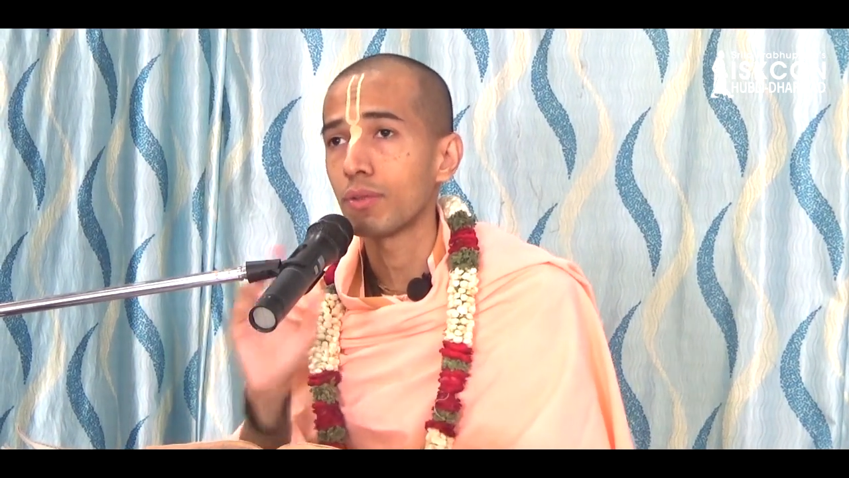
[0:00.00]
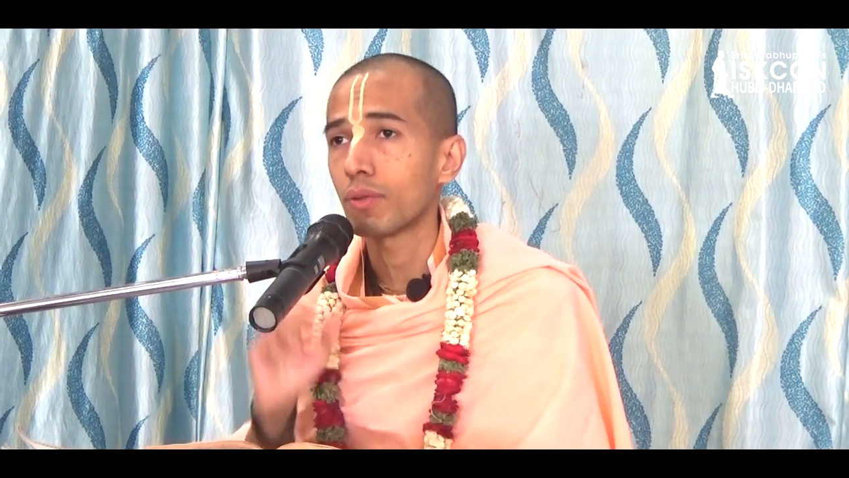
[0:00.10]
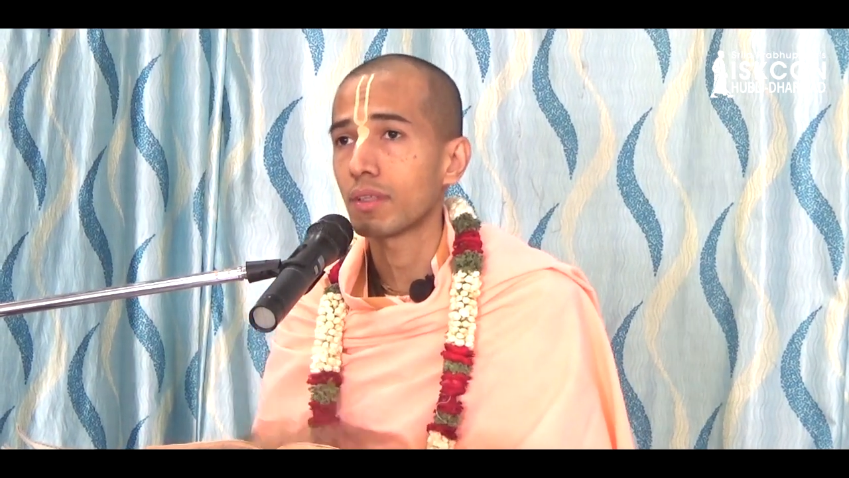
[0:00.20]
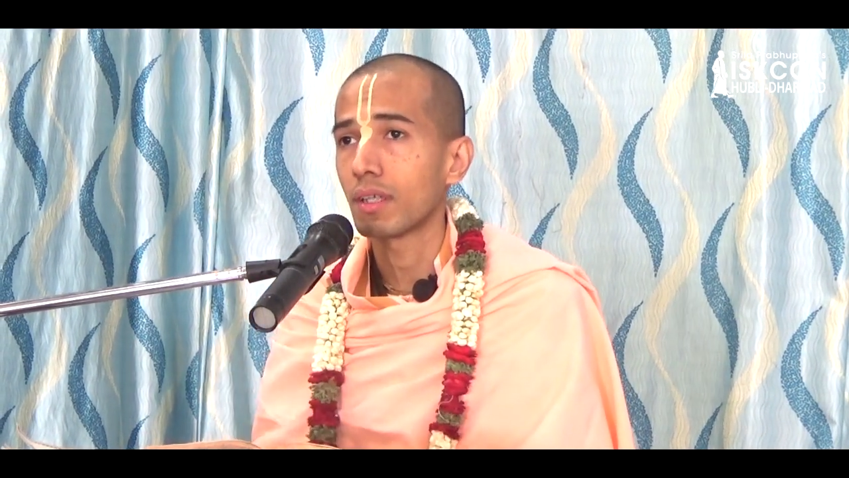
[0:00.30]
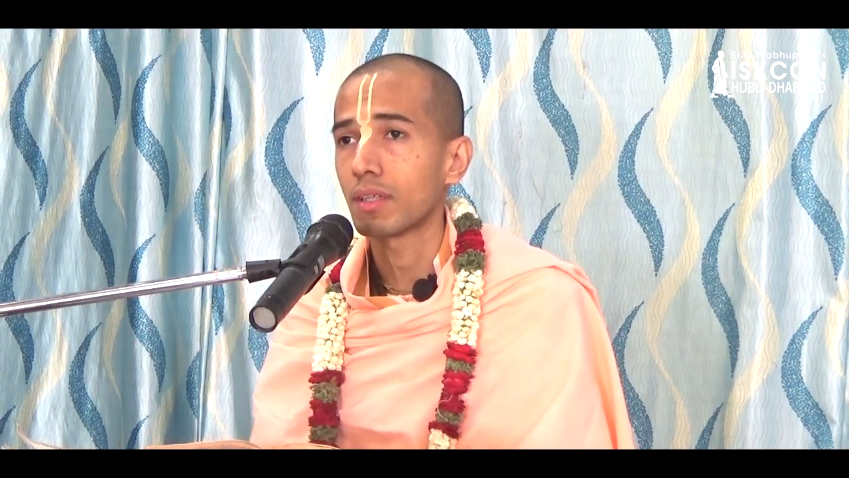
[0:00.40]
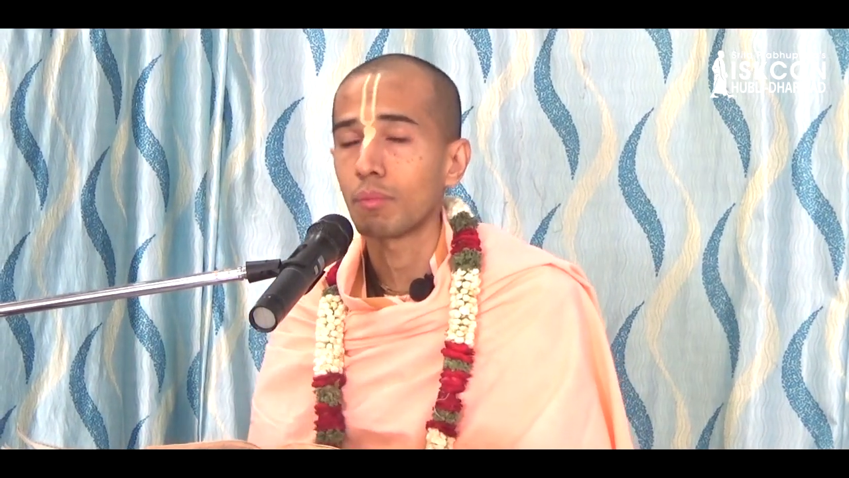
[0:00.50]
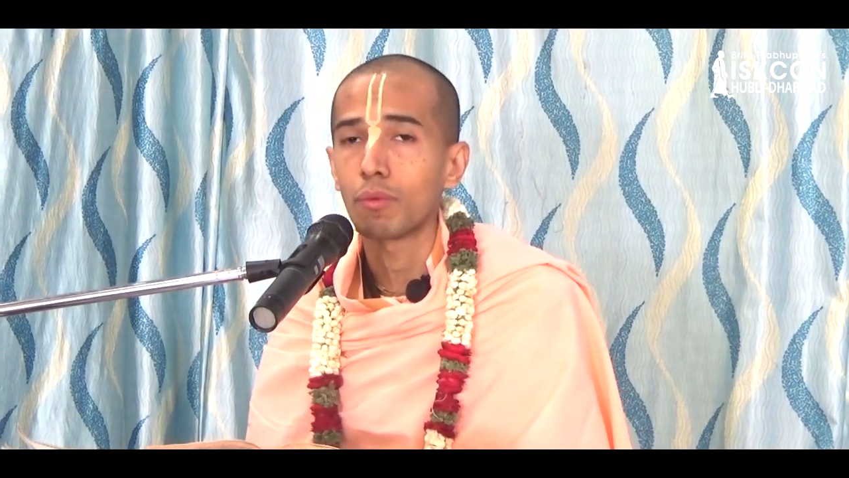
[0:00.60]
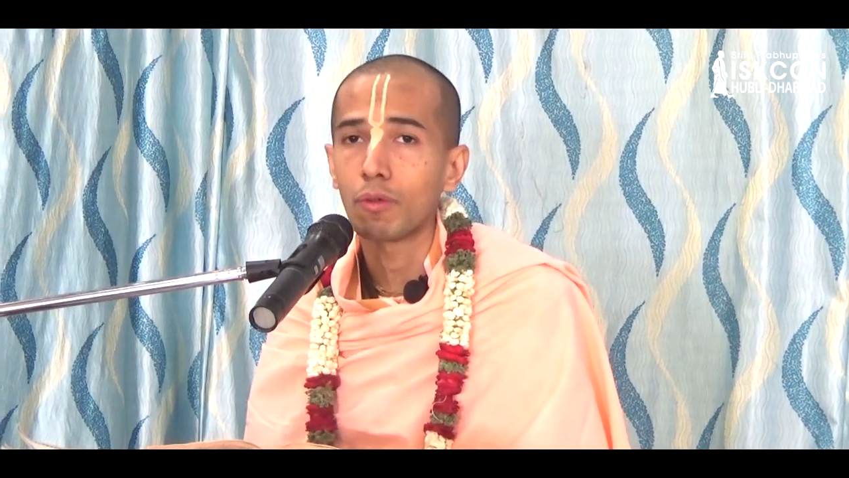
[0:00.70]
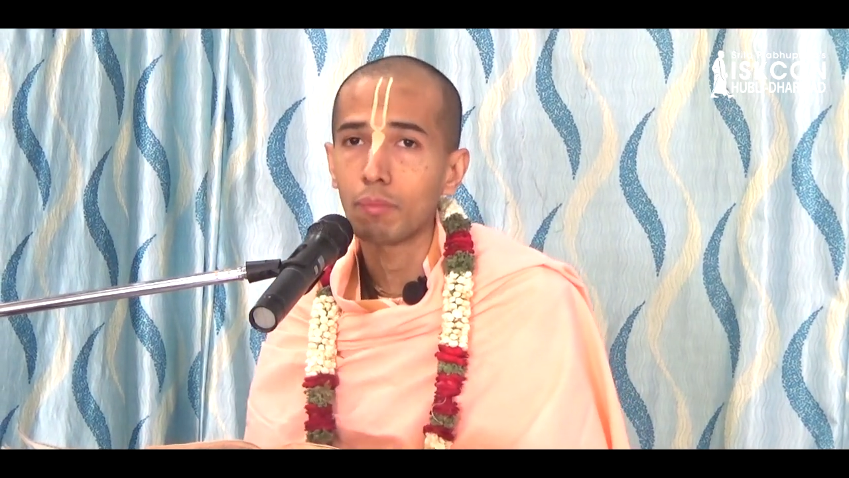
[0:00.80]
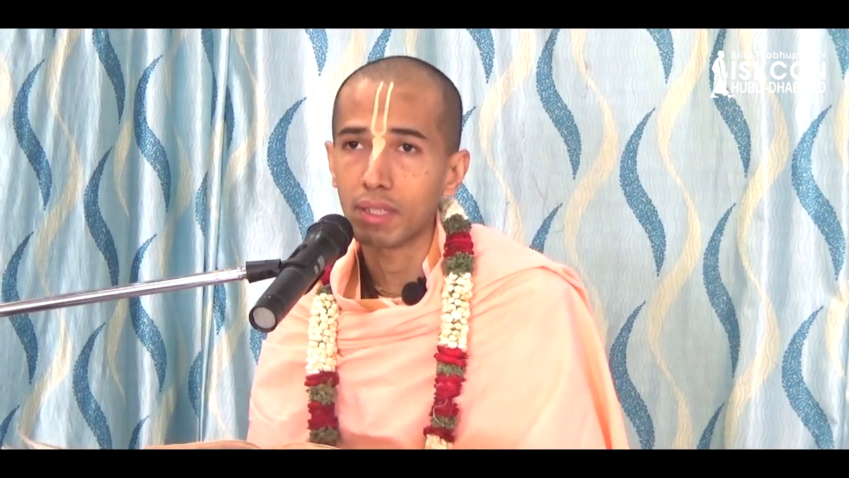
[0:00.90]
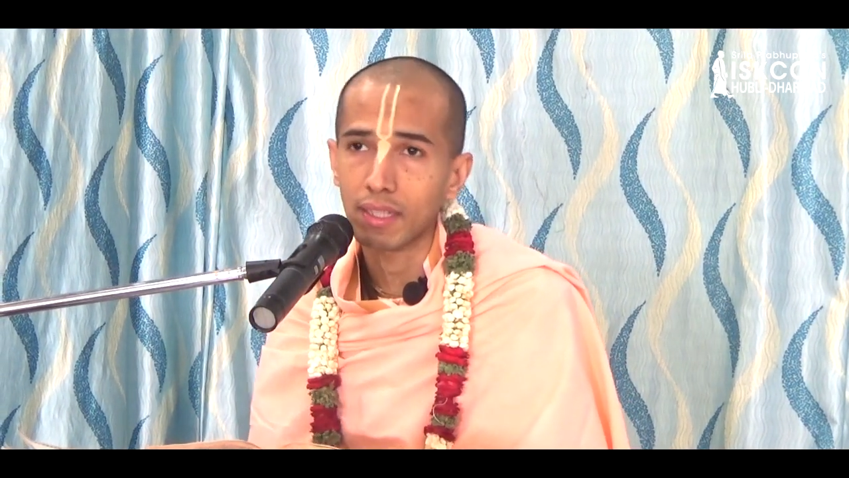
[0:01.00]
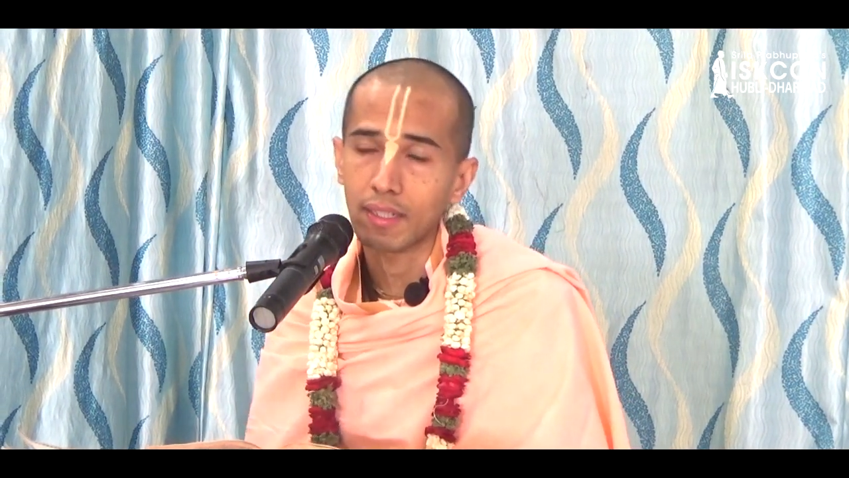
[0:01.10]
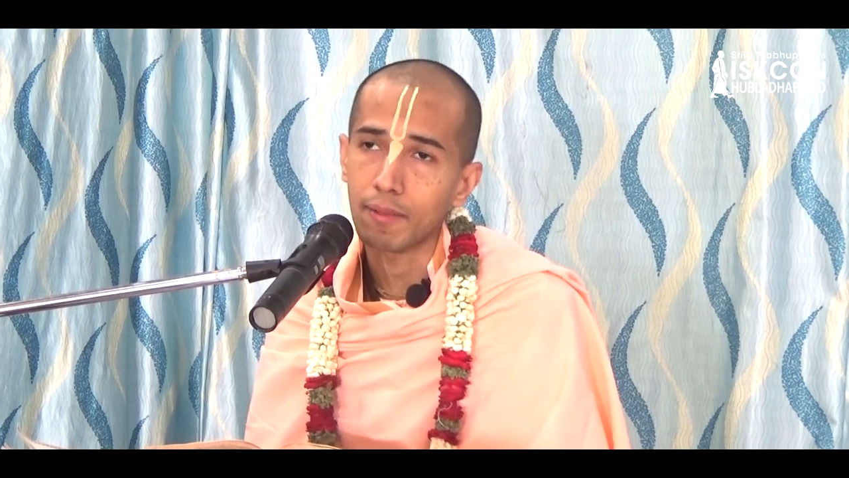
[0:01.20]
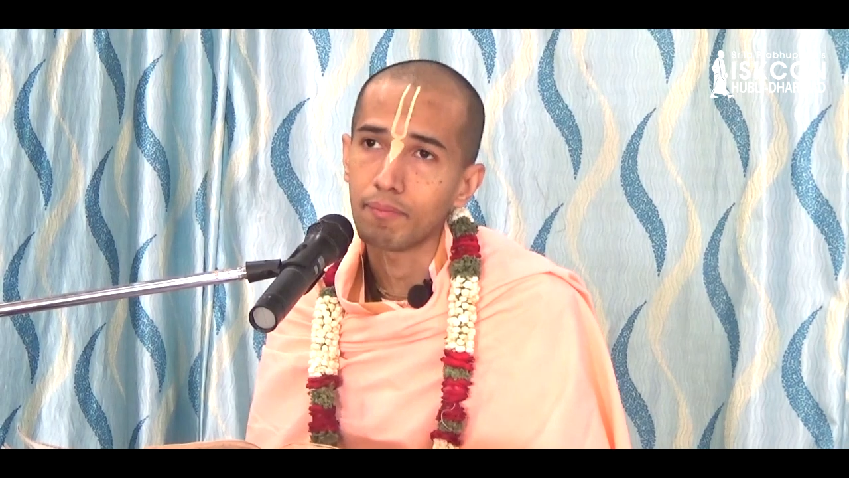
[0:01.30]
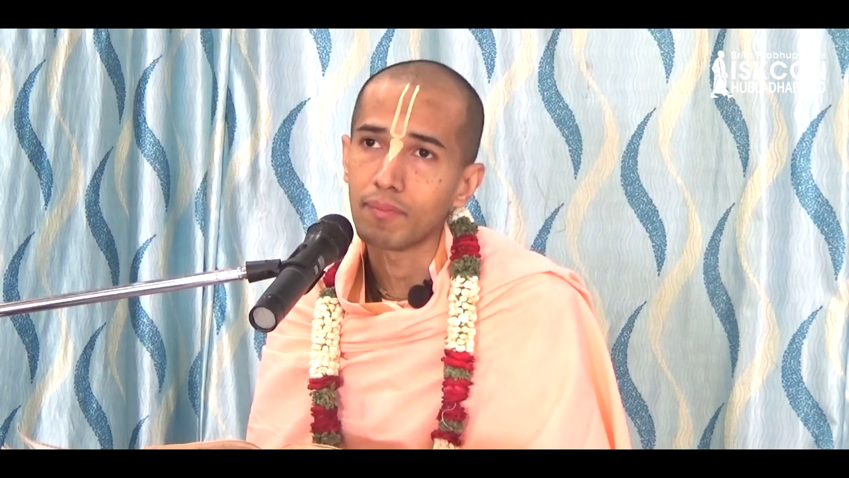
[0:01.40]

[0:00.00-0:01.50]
yuktatamo mataha.